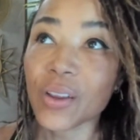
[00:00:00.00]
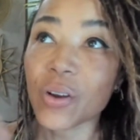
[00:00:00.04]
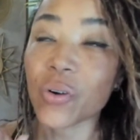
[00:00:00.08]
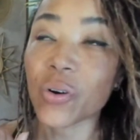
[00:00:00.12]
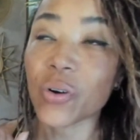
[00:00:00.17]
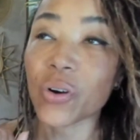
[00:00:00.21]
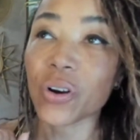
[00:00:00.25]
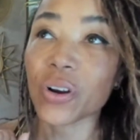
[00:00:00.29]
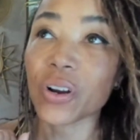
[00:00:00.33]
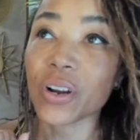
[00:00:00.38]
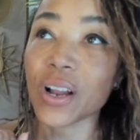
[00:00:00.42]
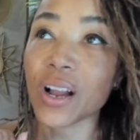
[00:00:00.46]

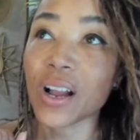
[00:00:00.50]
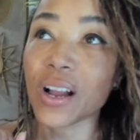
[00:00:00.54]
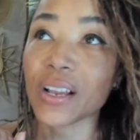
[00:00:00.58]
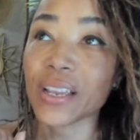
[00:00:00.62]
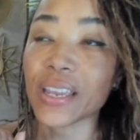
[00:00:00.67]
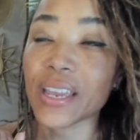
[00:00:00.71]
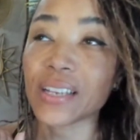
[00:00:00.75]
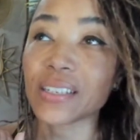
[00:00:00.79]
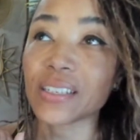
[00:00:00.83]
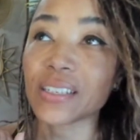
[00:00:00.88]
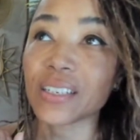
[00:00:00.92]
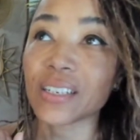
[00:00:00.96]
or
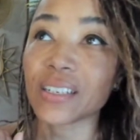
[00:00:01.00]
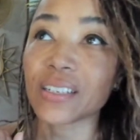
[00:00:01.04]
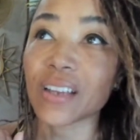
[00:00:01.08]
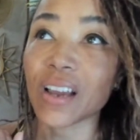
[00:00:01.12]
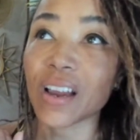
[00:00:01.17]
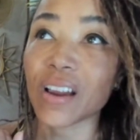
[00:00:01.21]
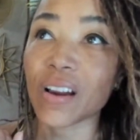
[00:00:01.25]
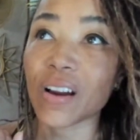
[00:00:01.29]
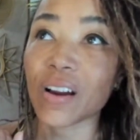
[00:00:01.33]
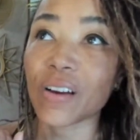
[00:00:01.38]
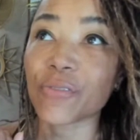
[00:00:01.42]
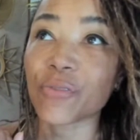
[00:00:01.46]
candida
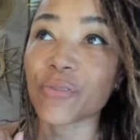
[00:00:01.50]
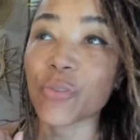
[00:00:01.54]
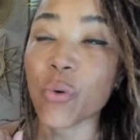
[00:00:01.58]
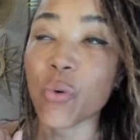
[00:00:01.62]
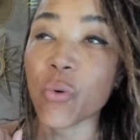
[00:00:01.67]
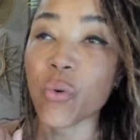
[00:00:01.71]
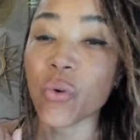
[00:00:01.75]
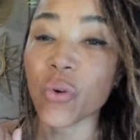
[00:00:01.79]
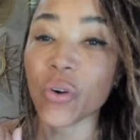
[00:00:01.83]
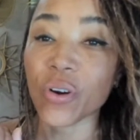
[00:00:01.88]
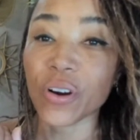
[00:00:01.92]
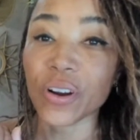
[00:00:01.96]
die-off,
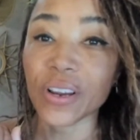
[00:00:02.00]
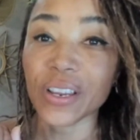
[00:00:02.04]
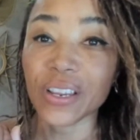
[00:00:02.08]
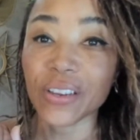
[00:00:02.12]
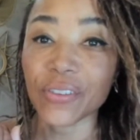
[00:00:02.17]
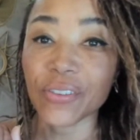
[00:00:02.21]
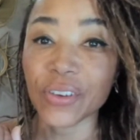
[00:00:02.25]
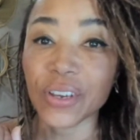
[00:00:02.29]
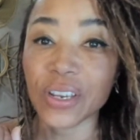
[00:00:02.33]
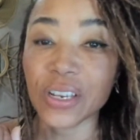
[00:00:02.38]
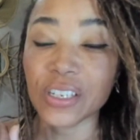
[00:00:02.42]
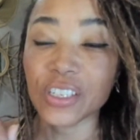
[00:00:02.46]
or
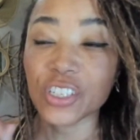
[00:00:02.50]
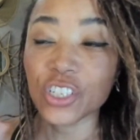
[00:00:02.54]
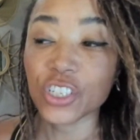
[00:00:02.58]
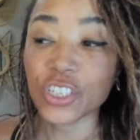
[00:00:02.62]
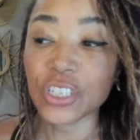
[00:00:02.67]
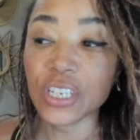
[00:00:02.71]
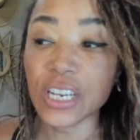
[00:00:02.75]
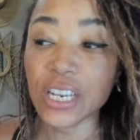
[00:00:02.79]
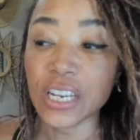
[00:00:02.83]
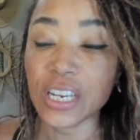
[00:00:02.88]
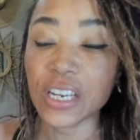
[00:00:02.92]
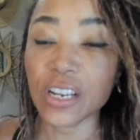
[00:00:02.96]
even
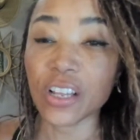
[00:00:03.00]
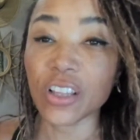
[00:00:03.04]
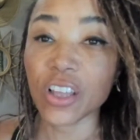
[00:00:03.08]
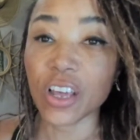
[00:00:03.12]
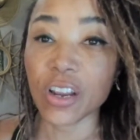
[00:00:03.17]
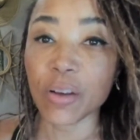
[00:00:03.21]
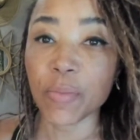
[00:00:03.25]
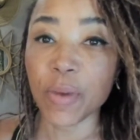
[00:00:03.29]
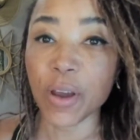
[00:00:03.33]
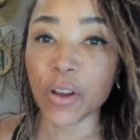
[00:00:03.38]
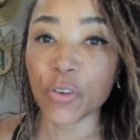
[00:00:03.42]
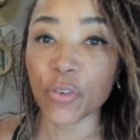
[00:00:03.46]
just eating a
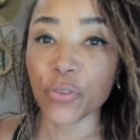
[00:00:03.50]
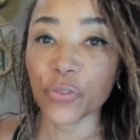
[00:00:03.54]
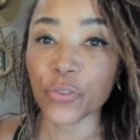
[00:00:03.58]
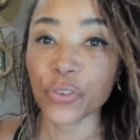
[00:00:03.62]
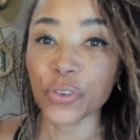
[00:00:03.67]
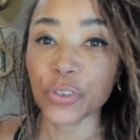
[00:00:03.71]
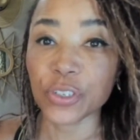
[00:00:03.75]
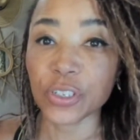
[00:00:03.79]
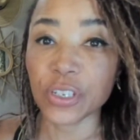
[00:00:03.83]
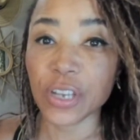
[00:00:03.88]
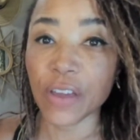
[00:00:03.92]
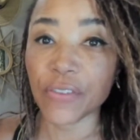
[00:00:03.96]
lot of mono
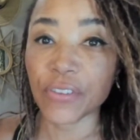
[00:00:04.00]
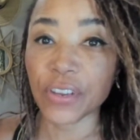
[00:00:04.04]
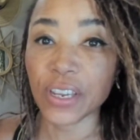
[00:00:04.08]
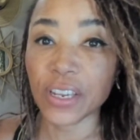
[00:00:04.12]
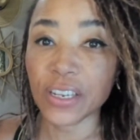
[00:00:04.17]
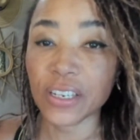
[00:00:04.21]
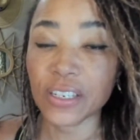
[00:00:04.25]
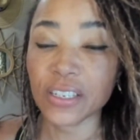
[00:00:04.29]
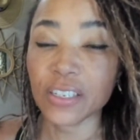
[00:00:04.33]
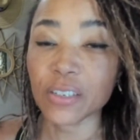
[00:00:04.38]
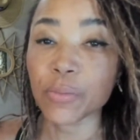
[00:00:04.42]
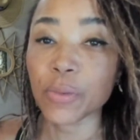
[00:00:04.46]
foods and having
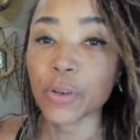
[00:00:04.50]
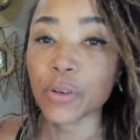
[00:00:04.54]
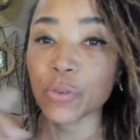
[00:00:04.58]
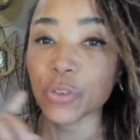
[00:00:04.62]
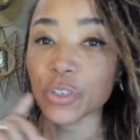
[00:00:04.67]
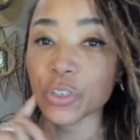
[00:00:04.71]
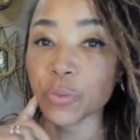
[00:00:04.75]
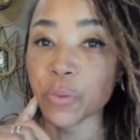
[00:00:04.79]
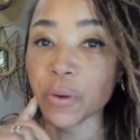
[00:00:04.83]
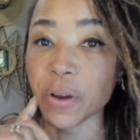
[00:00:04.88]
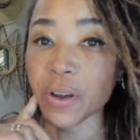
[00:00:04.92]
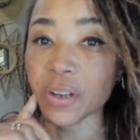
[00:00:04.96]
a histamine
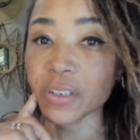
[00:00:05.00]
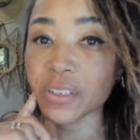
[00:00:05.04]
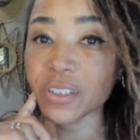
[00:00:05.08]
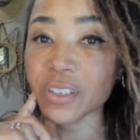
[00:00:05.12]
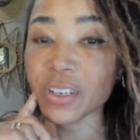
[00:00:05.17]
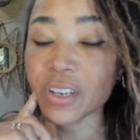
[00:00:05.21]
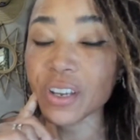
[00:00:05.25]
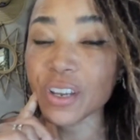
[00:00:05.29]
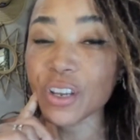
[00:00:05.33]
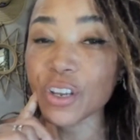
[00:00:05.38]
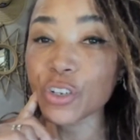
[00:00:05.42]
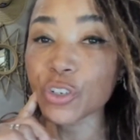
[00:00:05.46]
response
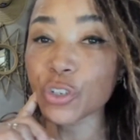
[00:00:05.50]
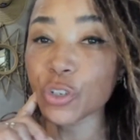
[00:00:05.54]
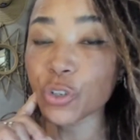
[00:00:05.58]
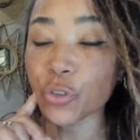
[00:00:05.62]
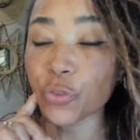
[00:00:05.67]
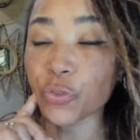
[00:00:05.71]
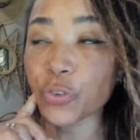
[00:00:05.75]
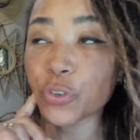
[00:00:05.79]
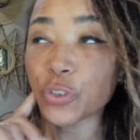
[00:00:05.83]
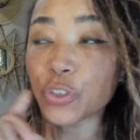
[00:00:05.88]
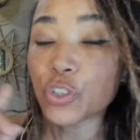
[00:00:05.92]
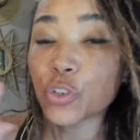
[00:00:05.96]
to the
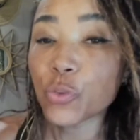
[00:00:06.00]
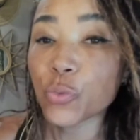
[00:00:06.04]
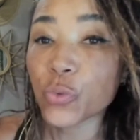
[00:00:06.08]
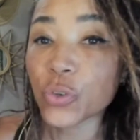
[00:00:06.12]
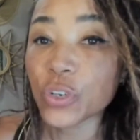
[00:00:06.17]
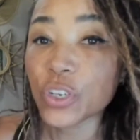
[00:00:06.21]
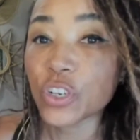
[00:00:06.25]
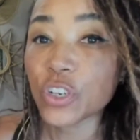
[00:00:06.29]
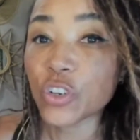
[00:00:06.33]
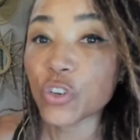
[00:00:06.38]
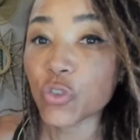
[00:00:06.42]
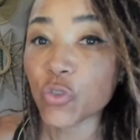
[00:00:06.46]
foods you
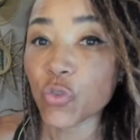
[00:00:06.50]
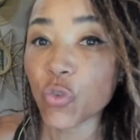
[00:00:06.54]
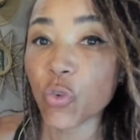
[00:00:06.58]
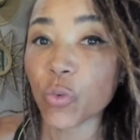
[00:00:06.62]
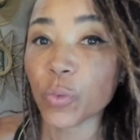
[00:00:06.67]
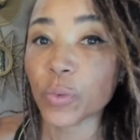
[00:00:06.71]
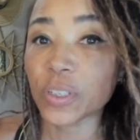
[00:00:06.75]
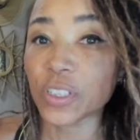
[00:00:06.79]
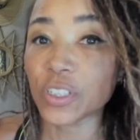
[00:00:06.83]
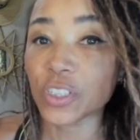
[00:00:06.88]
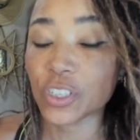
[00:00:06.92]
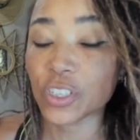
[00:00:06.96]
wouldn't
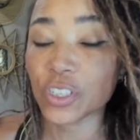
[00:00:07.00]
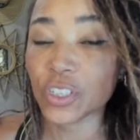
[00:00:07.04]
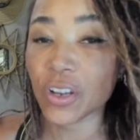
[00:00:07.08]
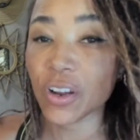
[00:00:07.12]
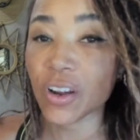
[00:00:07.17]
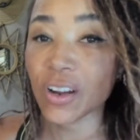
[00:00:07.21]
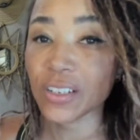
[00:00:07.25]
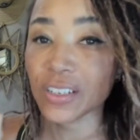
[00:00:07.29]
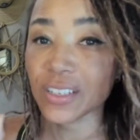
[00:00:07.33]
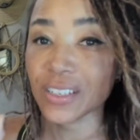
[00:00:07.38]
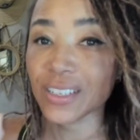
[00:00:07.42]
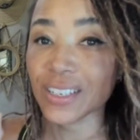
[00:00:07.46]
normally just
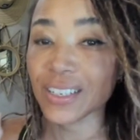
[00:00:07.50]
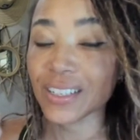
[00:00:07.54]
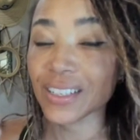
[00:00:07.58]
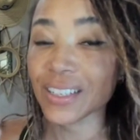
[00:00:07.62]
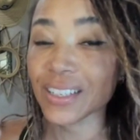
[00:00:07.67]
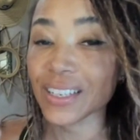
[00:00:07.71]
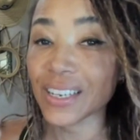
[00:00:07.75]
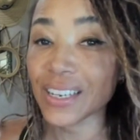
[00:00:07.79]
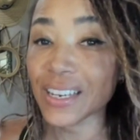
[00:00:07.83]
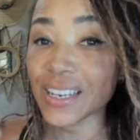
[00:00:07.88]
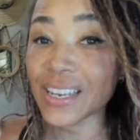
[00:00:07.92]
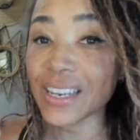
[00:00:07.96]

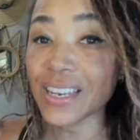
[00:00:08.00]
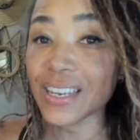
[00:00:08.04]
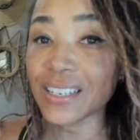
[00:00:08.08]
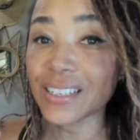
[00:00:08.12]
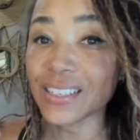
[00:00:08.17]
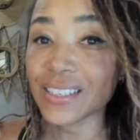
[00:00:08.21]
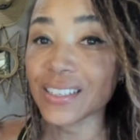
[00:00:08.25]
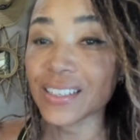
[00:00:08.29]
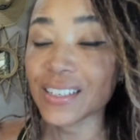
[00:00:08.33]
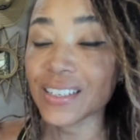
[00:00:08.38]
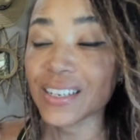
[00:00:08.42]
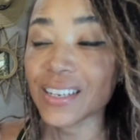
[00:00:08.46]
constantly
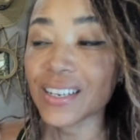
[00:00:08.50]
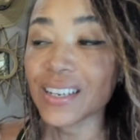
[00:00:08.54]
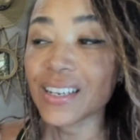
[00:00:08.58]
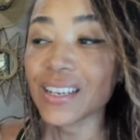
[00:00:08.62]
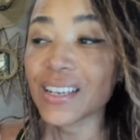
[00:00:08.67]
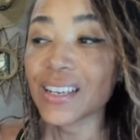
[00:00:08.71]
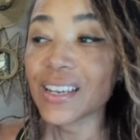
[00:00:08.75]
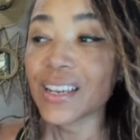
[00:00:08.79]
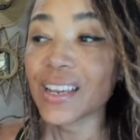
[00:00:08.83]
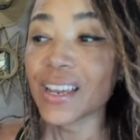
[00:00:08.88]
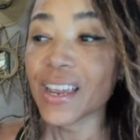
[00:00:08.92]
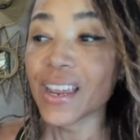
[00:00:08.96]
eat.
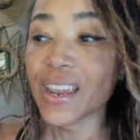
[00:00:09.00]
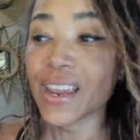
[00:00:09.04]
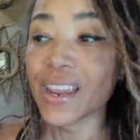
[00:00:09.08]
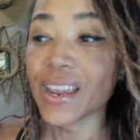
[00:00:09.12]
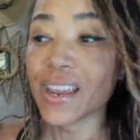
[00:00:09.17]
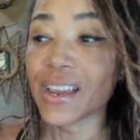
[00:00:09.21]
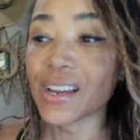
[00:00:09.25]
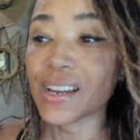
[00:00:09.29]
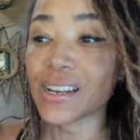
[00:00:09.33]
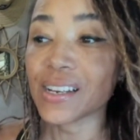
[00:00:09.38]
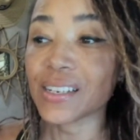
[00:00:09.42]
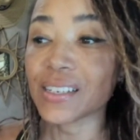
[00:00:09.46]

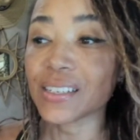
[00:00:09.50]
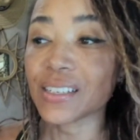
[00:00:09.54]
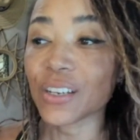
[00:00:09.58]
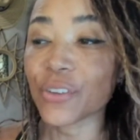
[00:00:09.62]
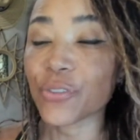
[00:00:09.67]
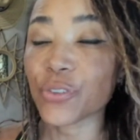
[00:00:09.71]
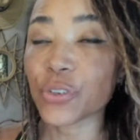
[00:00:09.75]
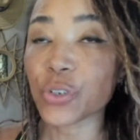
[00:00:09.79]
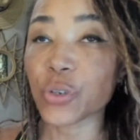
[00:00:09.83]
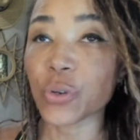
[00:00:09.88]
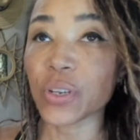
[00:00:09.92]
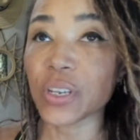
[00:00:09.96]
And
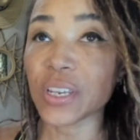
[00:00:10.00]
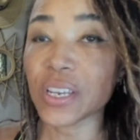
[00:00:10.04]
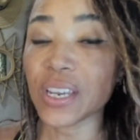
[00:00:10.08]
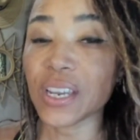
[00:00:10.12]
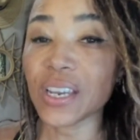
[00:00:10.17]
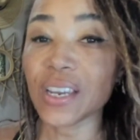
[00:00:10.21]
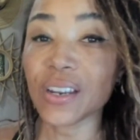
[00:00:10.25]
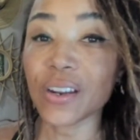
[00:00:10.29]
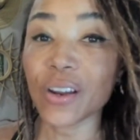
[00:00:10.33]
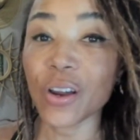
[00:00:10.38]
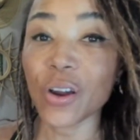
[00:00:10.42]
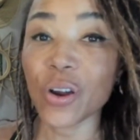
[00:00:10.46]
if you're doing
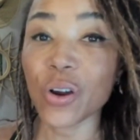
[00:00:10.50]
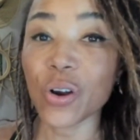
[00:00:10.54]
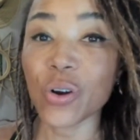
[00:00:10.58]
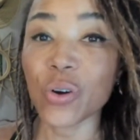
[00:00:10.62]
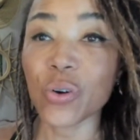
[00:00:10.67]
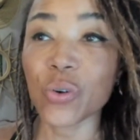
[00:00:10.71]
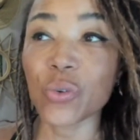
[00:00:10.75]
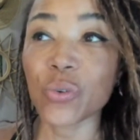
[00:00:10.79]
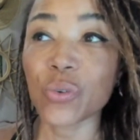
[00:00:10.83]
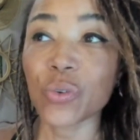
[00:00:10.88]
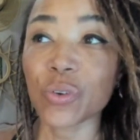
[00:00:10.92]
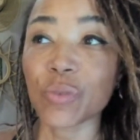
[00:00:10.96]

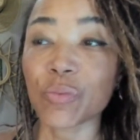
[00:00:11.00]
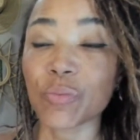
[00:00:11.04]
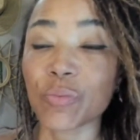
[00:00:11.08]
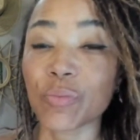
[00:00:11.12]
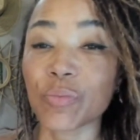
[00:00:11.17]
keto,